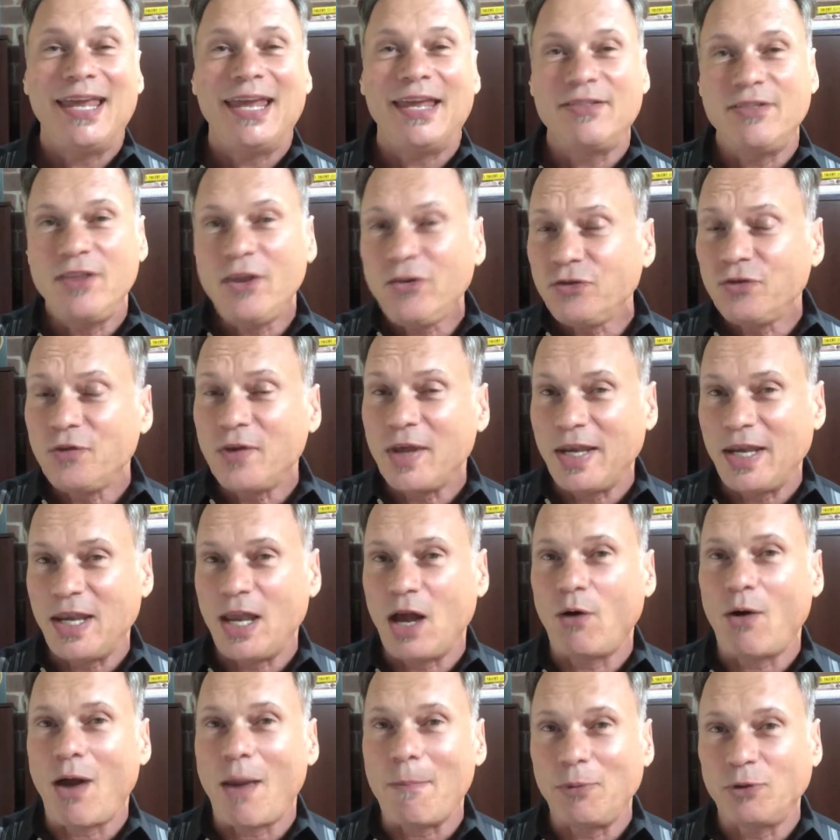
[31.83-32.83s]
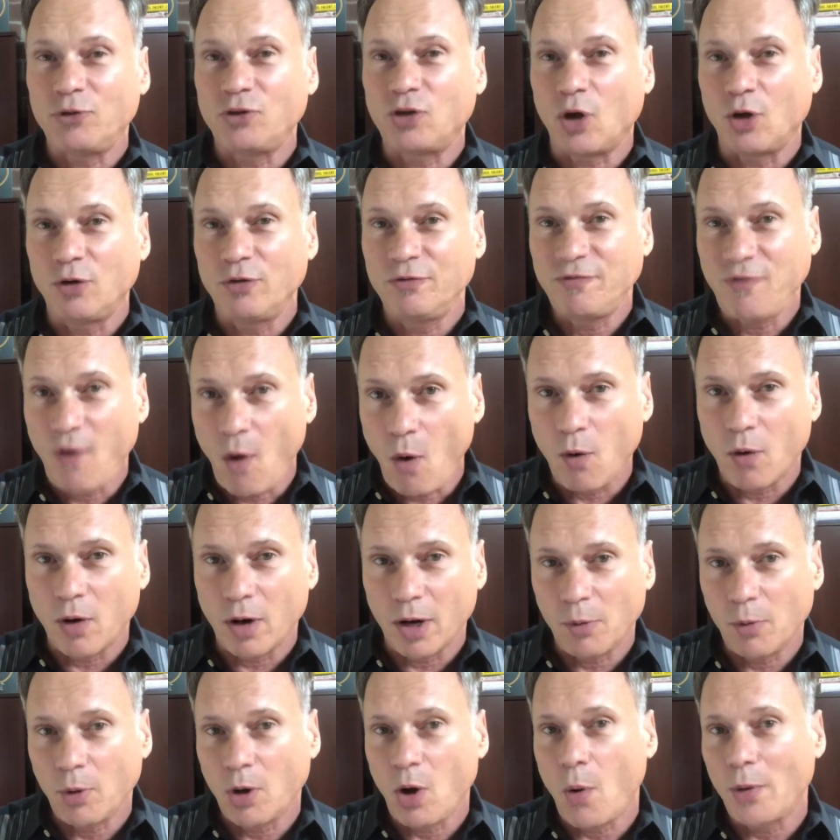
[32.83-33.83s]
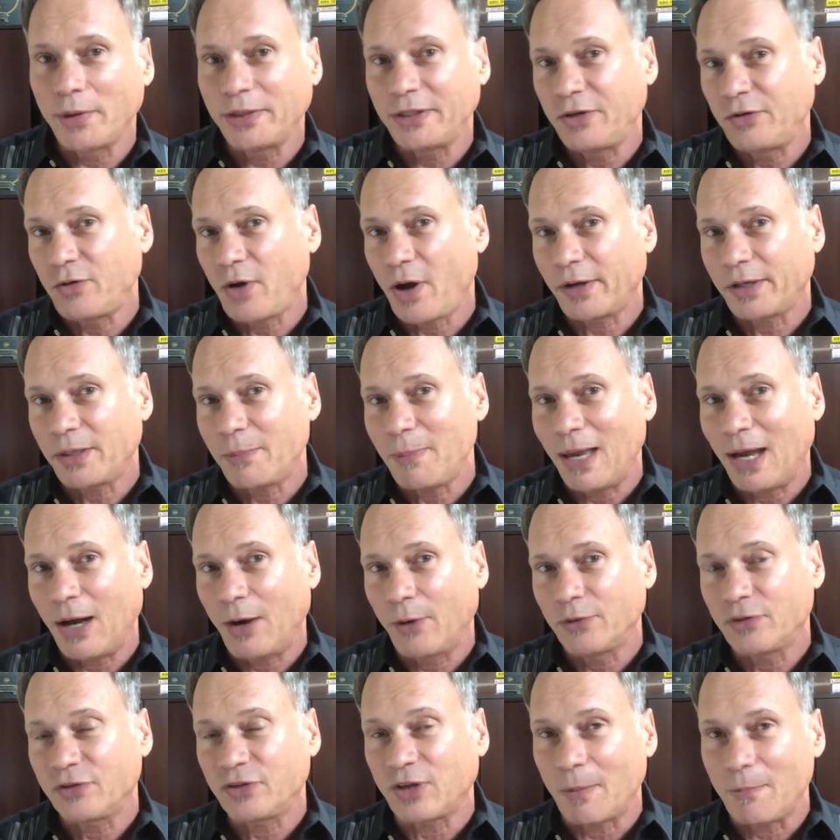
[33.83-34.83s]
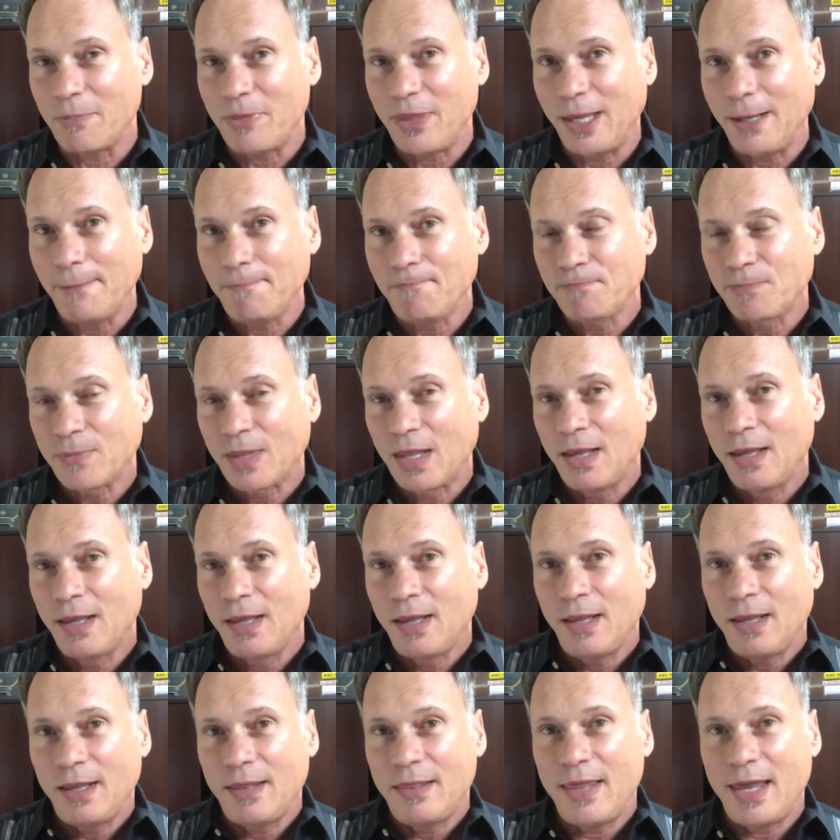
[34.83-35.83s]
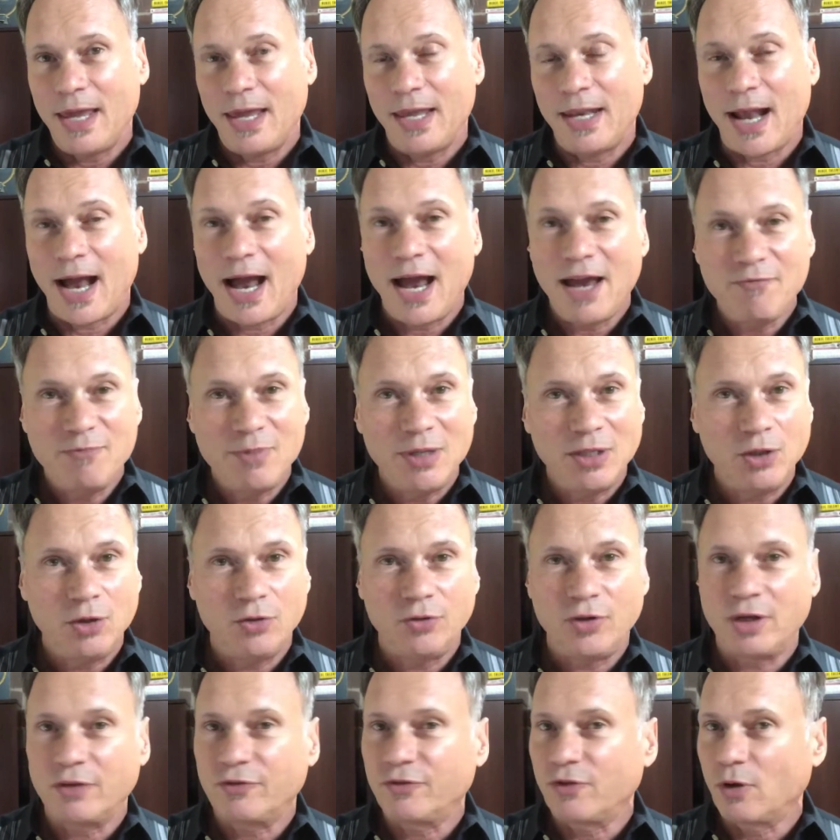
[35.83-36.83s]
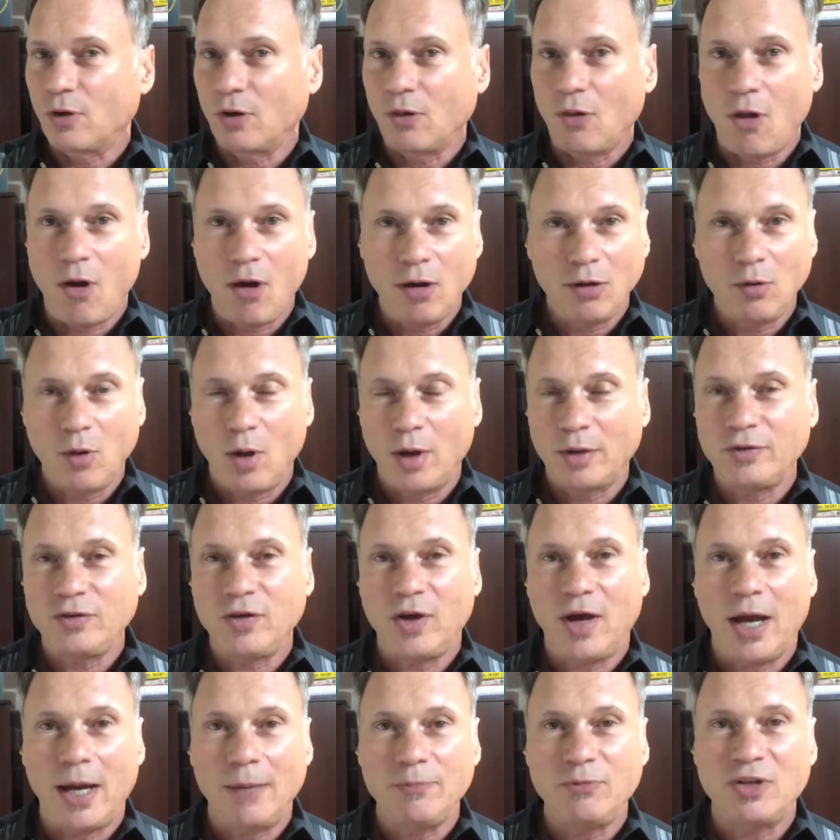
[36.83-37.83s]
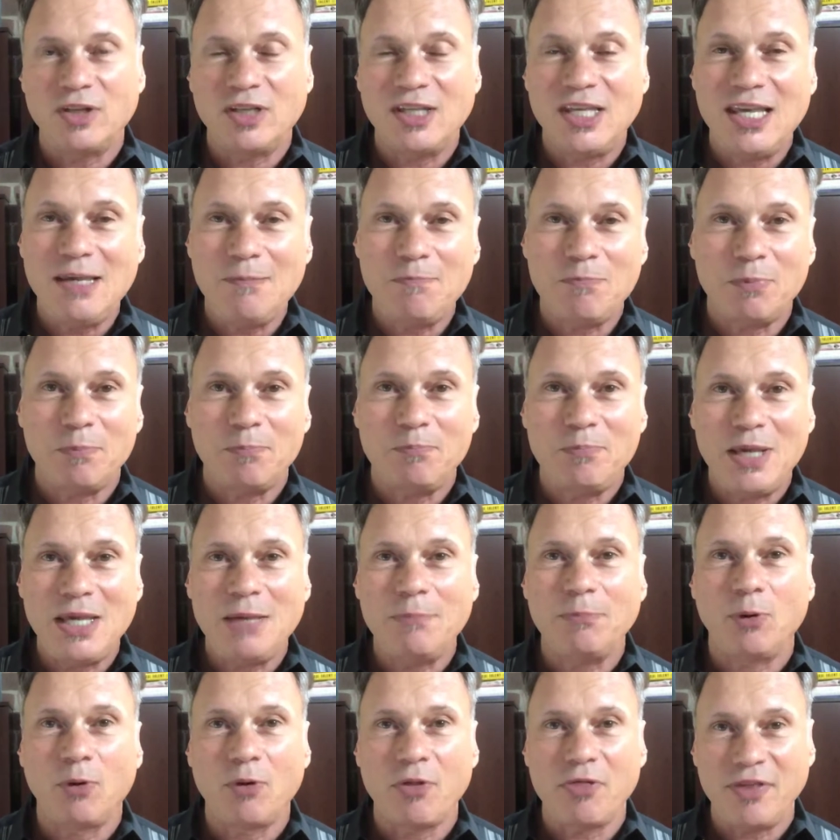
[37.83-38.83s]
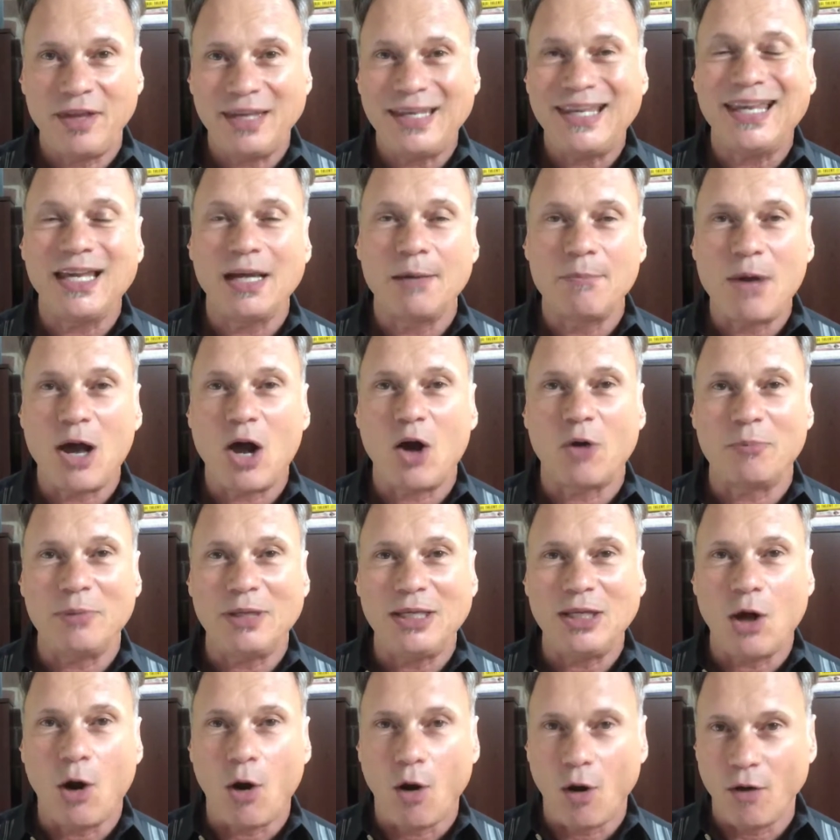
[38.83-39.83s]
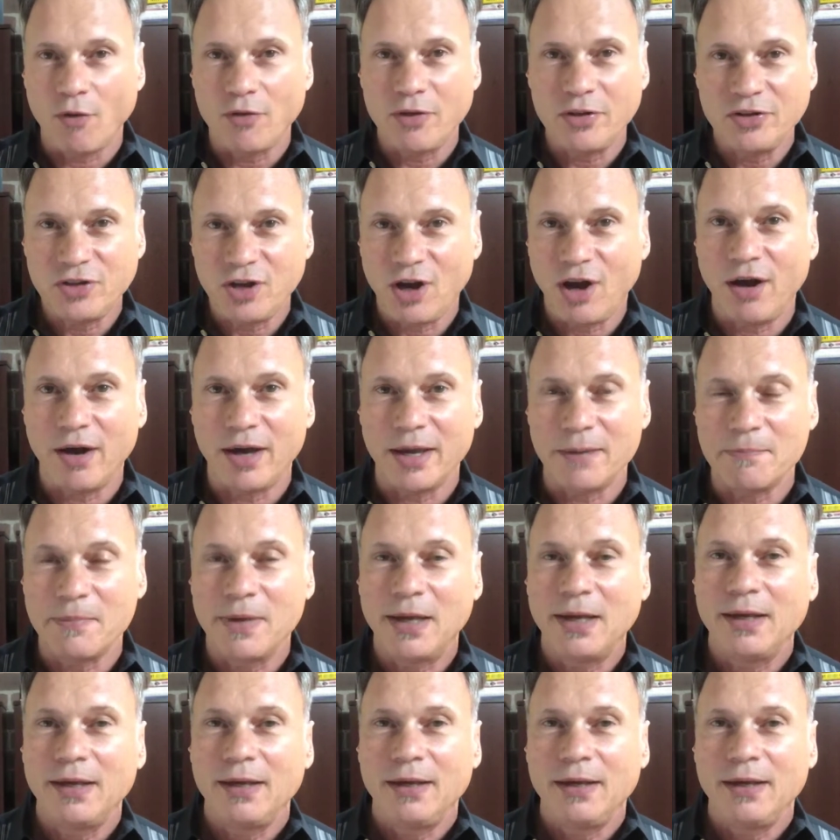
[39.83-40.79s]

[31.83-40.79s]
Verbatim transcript: In this video, episode four, we're going to talk about something that I've been using for a long, long time to keep people thinking about me all the time.